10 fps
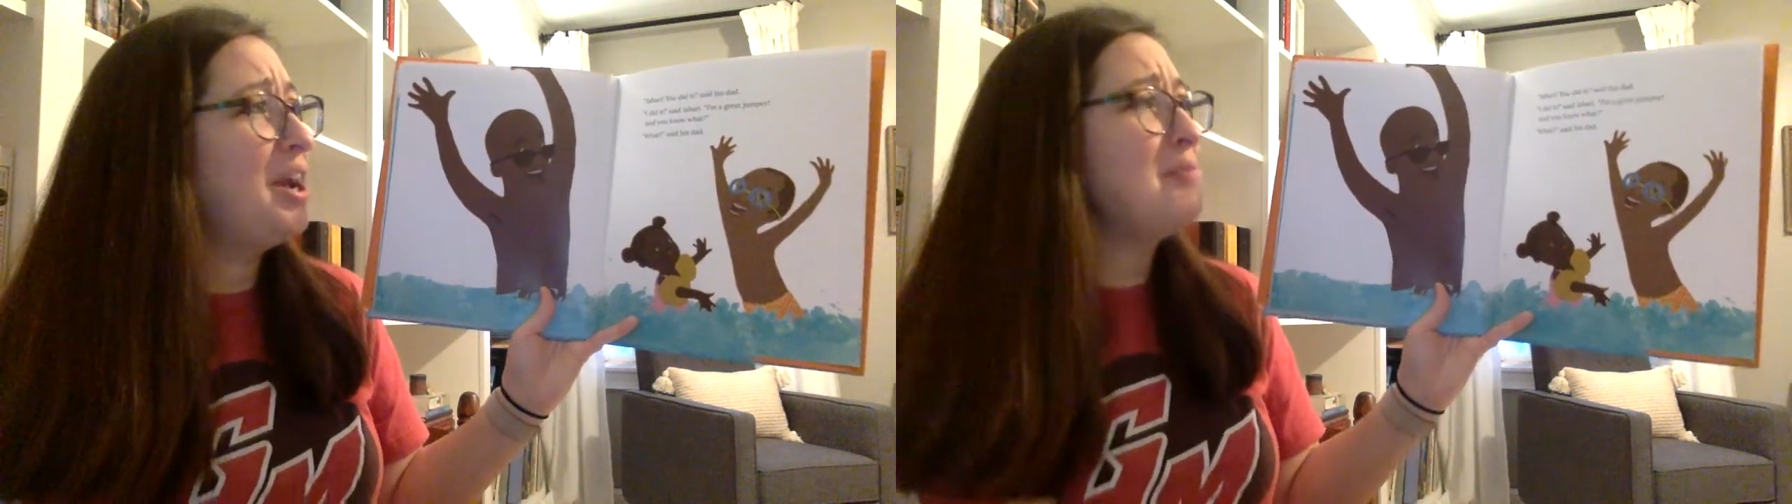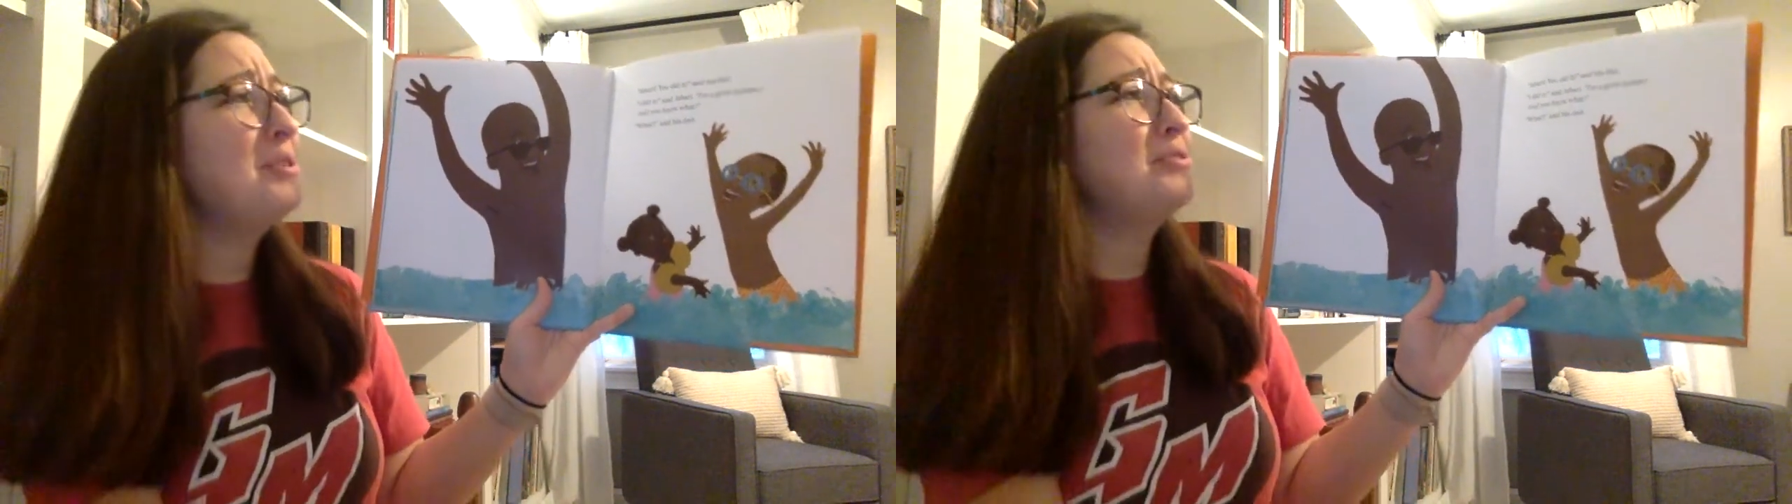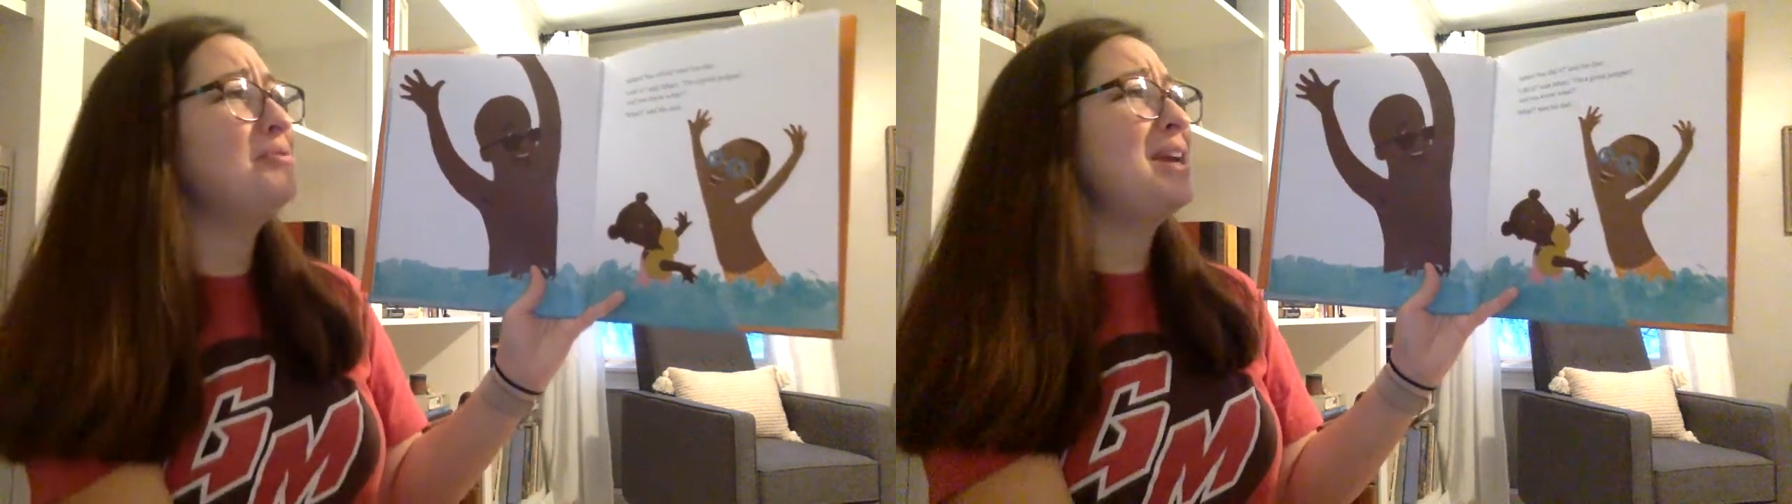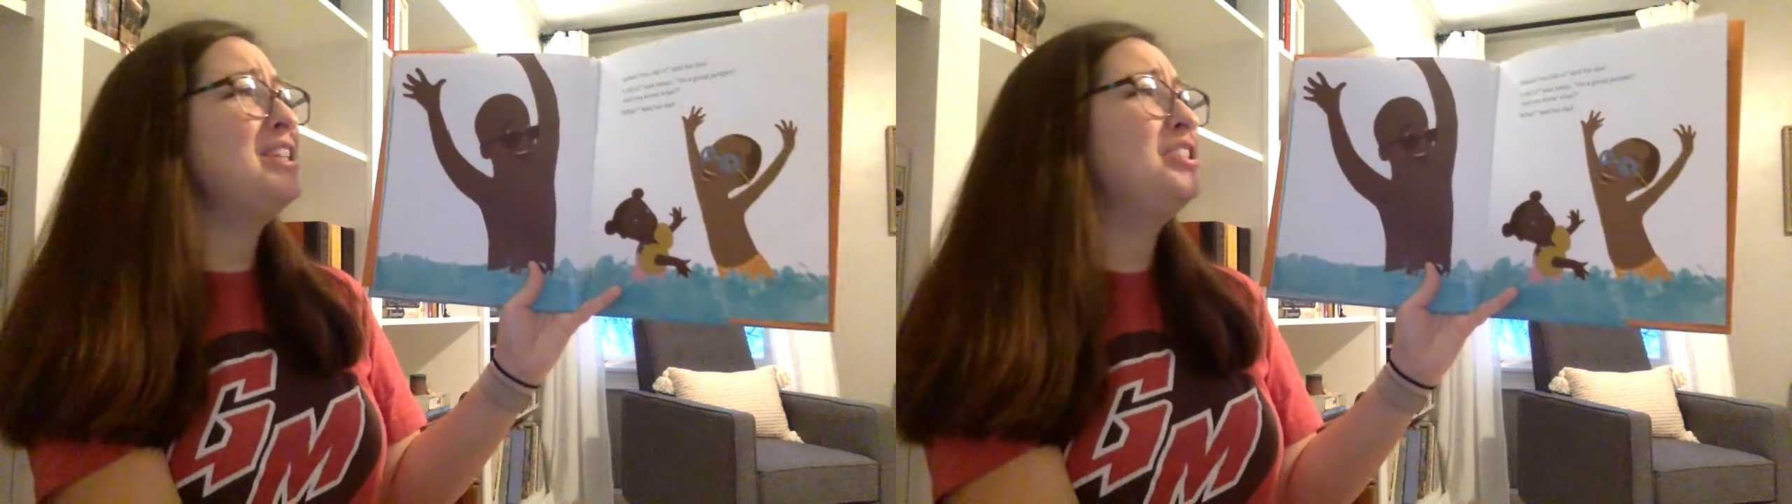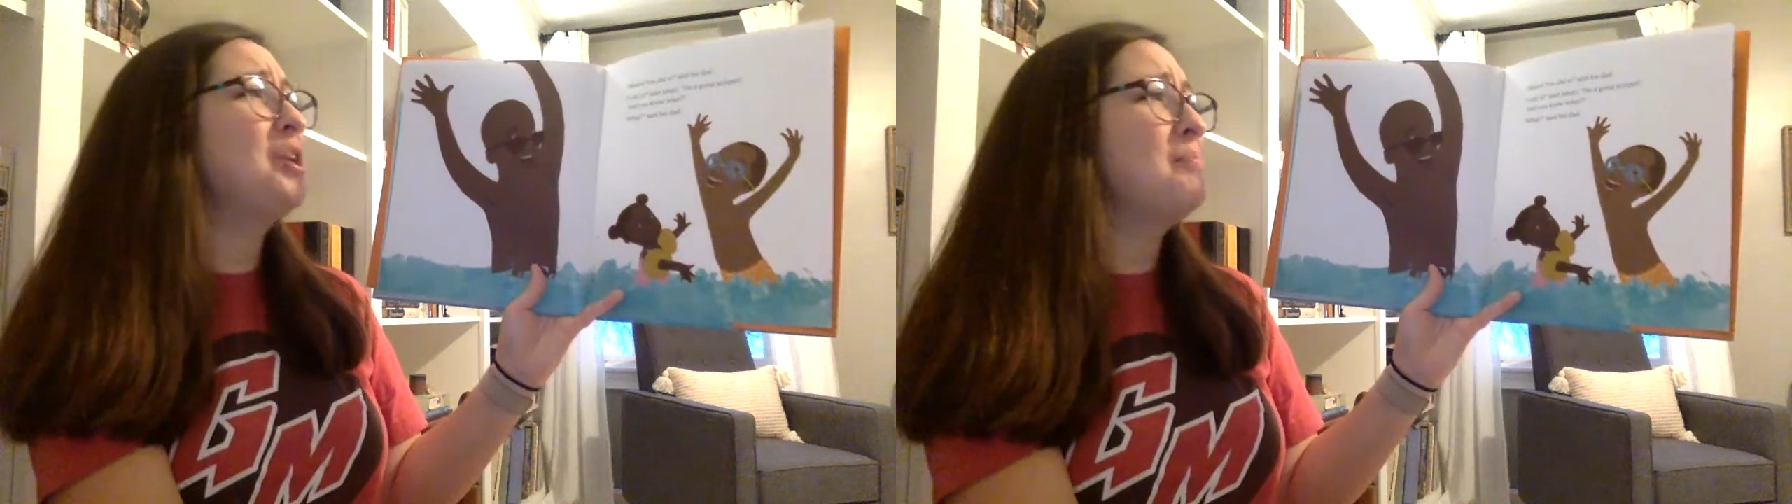I'm a
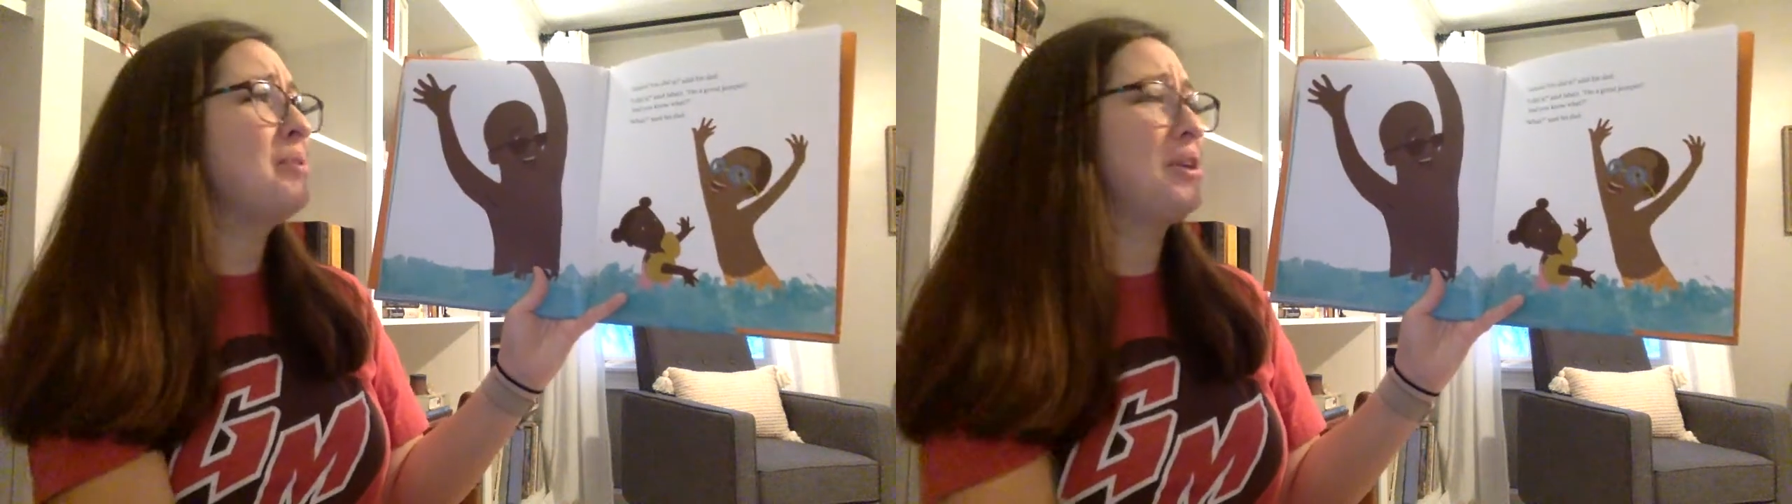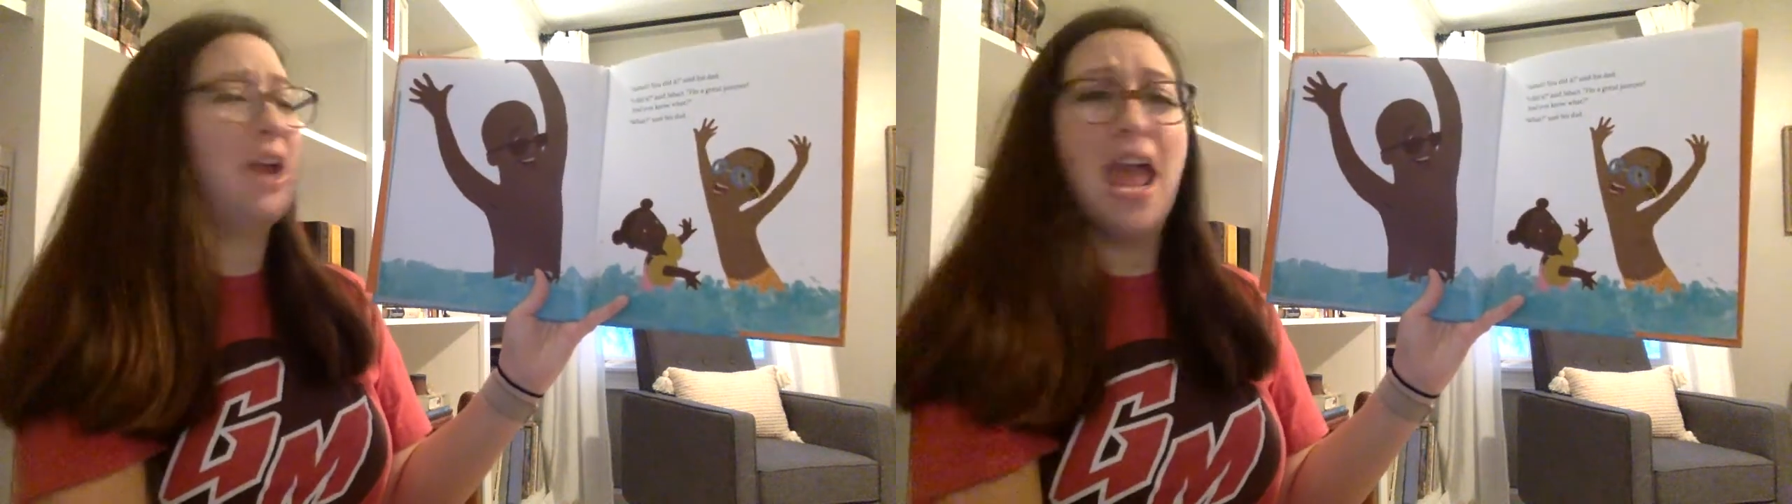great jumper.